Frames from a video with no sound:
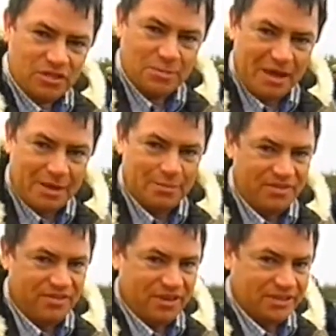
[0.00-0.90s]
some egg at me
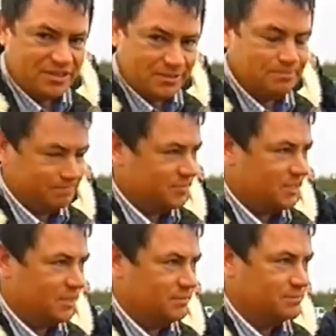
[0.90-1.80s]
face.
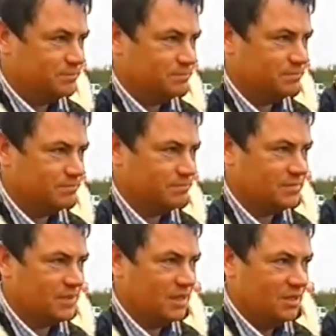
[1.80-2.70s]
So
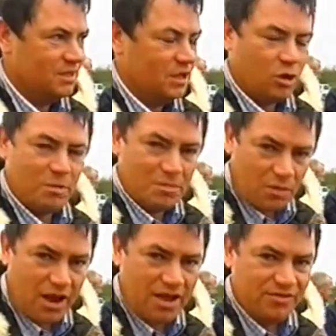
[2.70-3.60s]
I've got to be
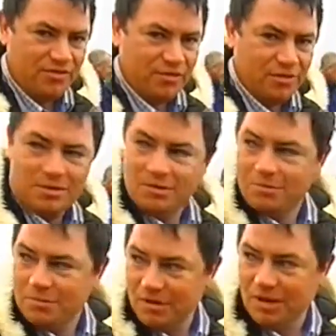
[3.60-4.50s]
brave.
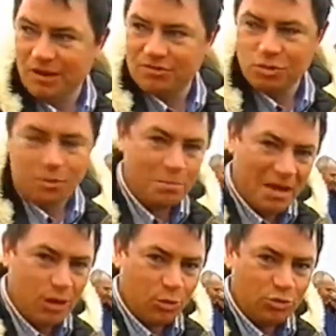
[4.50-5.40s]
I've sort of
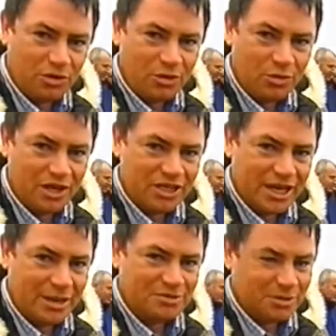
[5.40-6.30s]
mingled with the right
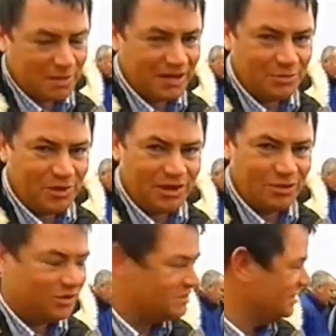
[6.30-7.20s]
chaps. I've made the right
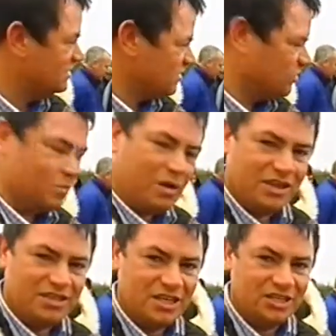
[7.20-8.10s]
noises, told them my
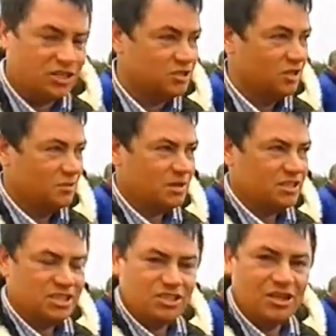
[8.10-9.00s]
intentions. I
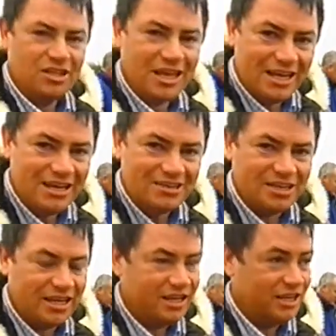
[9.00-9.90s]
just heard a dealer
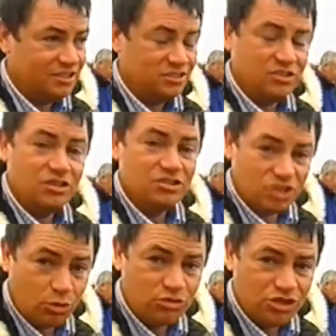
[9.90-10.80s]
say that he's
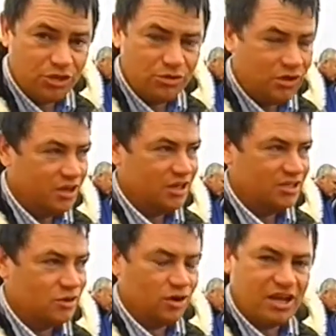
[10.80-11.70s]
sold two and
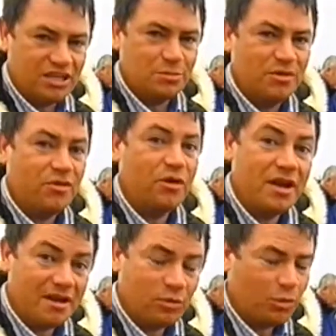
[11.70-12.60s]
he's got a customer for
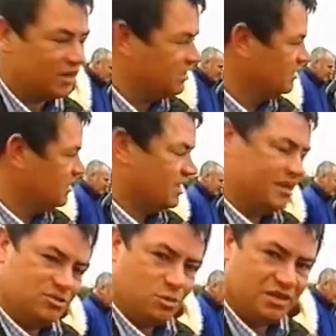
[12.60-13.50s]
another one, and
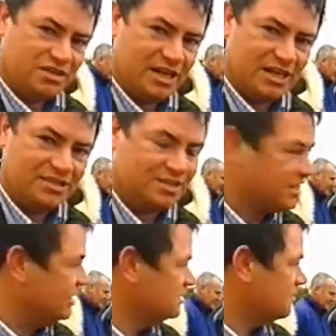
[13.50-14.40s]
that's why he's down here
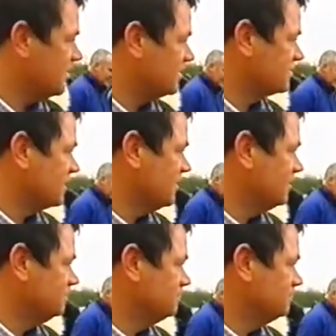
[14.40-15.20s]
today to buy this car